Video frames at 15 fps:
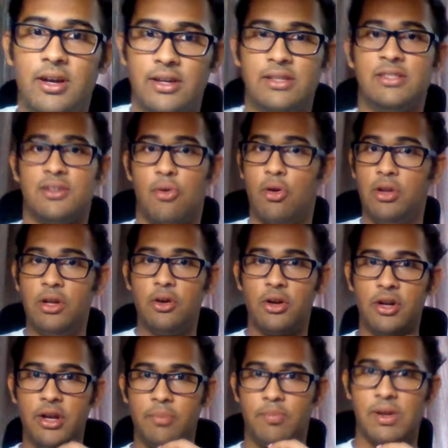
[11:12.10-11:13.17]
it's only going
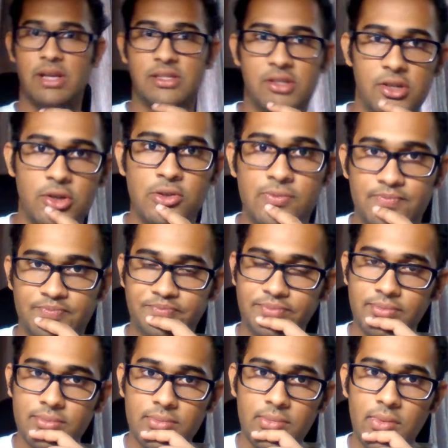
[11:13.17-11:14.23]
to depress you.
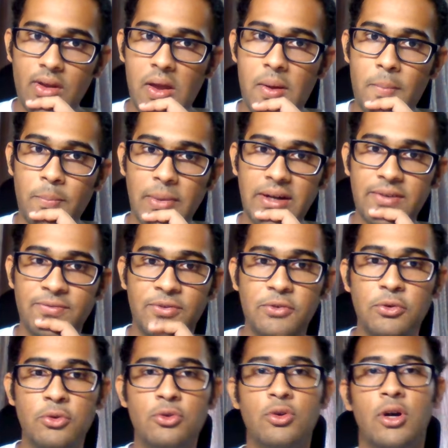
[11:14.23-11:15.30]
But if
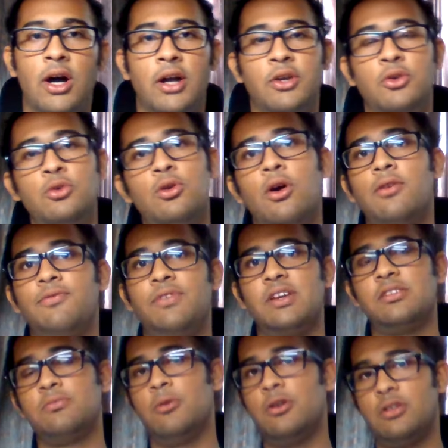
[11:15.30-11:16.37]
you do go on
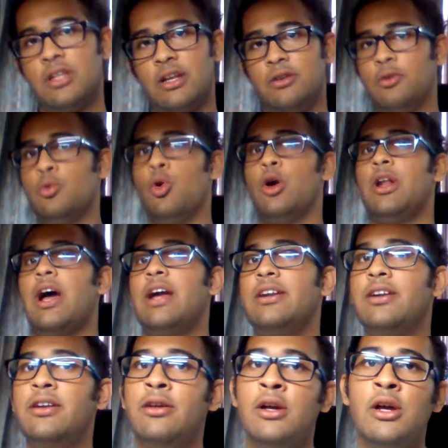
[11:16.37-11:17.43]
Facebook, then do what I
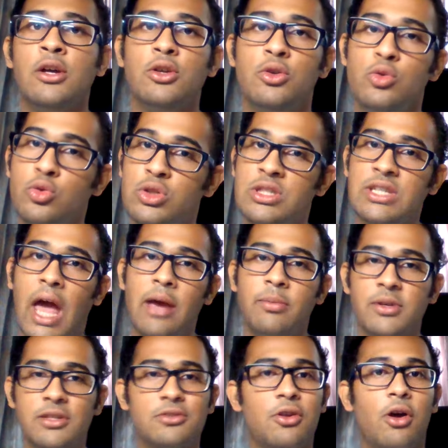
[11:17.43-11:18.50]
did. You
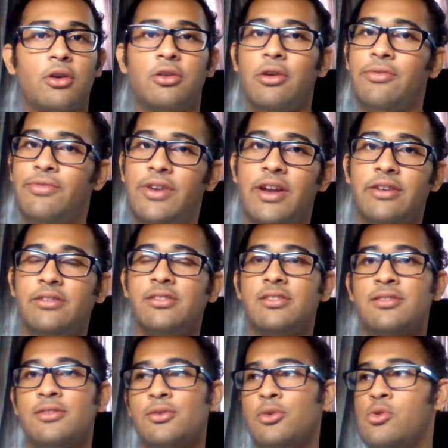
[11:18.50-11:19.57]
cyber stalk your
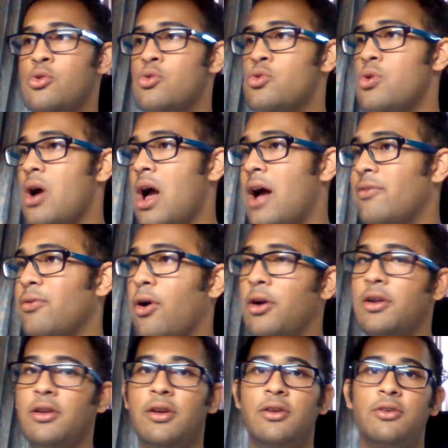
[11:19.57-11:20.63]
friends who have
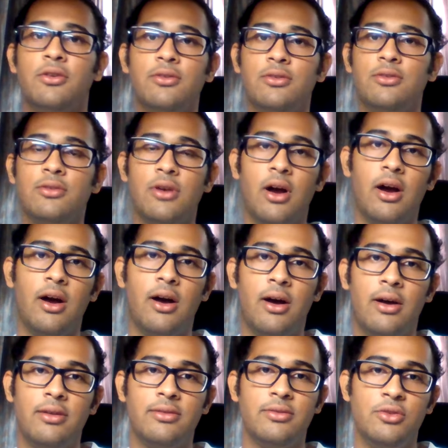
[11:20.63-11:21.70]
gotten into
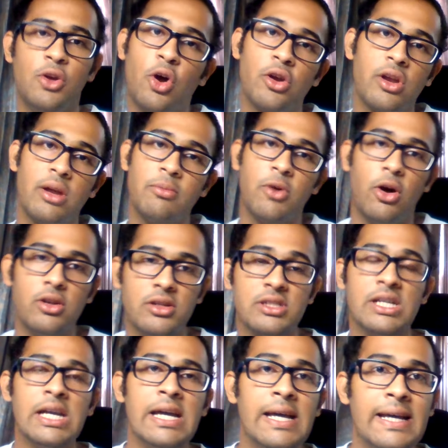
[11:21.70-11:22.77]
your dream college.
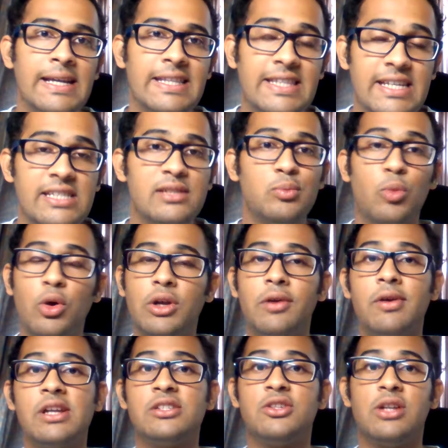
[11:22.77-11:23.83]
This
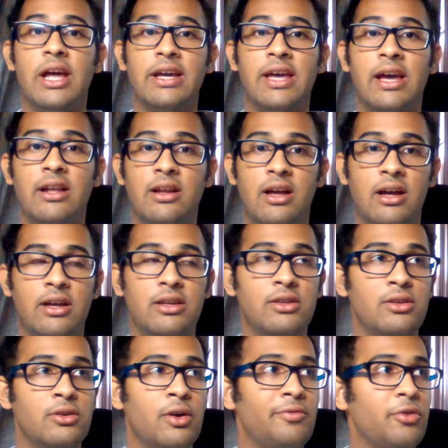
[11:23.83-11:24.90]
motivates you like hell.
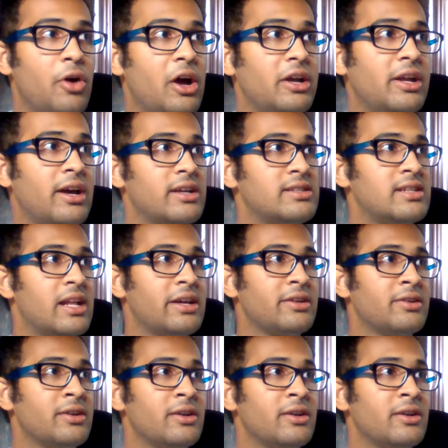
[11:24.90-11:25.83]
You have no idea. It's like,